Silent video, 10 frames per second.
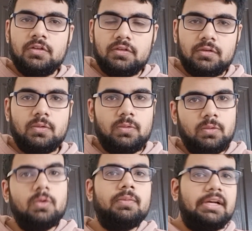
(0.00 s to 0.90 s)
so
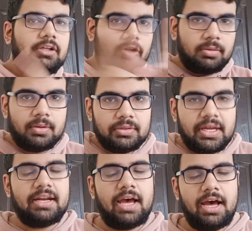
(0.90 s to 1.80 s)
we'll talk about
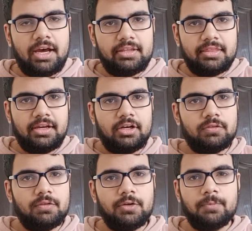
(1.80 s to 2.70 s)
that in the end of the video.